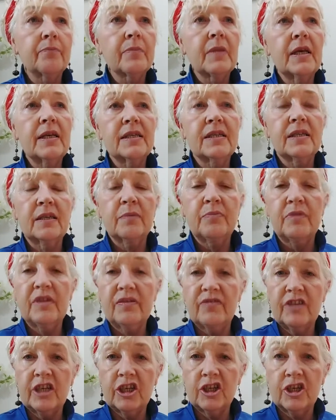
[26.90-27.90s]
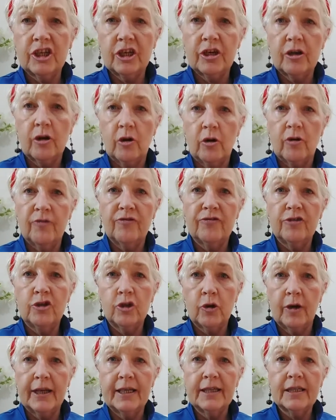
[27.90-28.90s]
is an abbreviation of
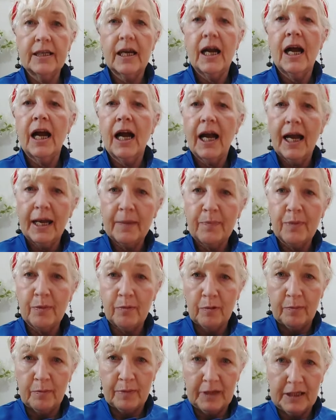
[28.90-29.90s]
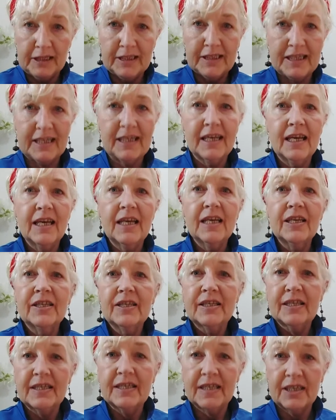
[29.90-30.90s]
joint hypermobility
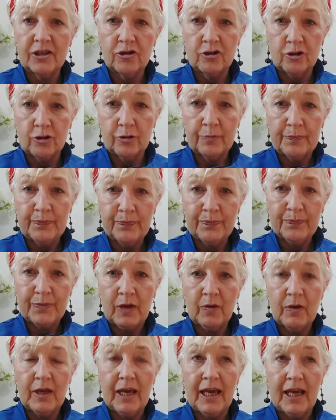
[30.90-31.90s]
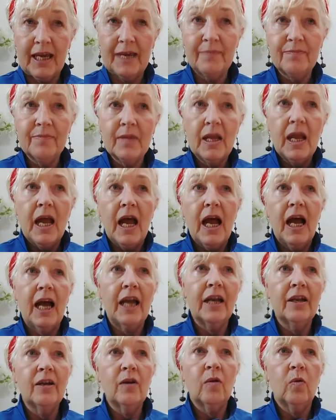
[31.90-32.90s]
syndrome. Okay,
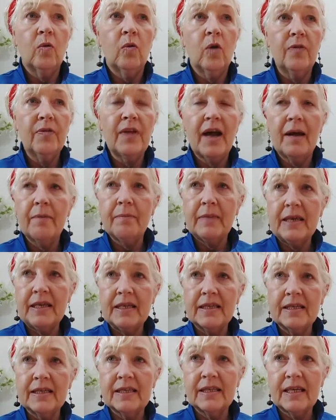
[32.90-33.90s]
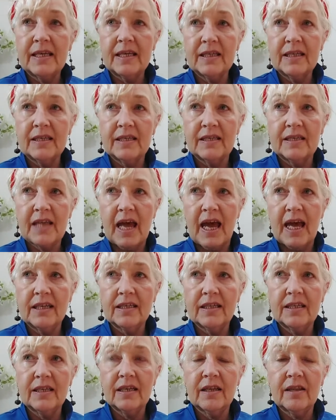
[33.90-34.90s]
and what that means is
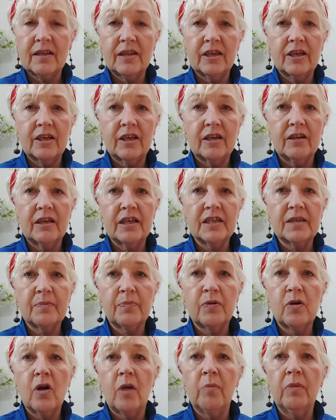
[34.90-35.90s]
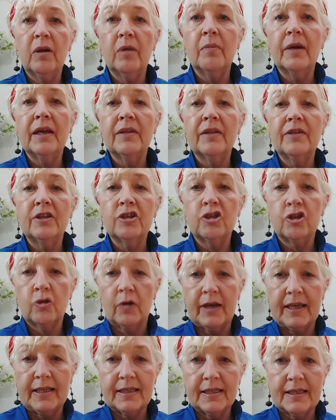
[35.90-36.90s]
that there is a problem in the
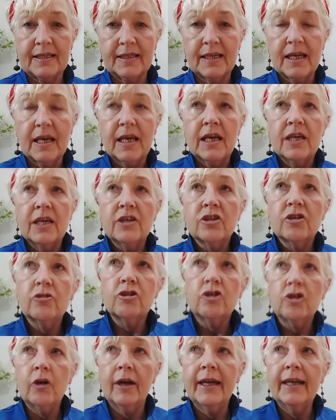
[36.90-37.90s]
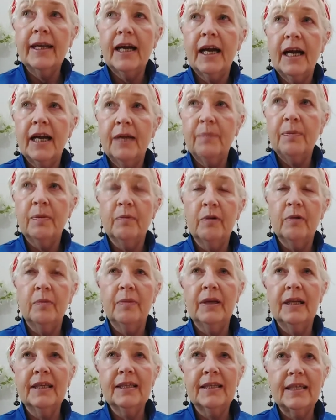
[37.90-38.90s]
joints. So joint
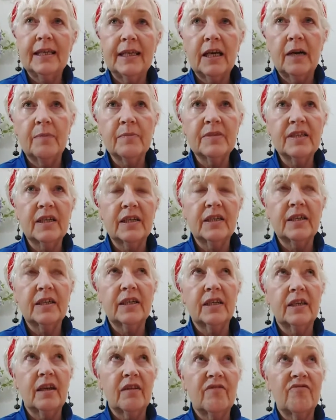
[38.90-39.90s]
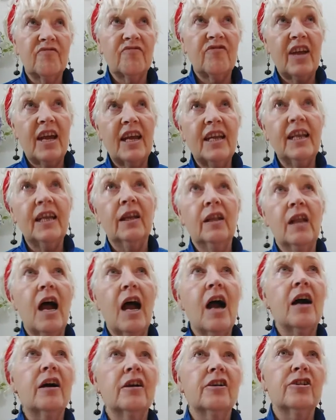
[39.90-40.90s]
hypermobility comes under a very
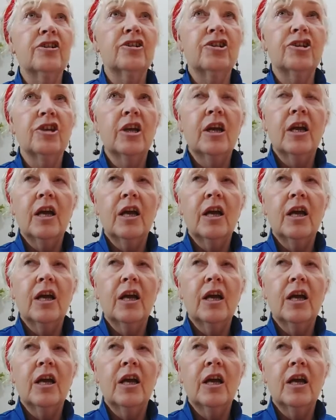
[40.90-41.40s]
large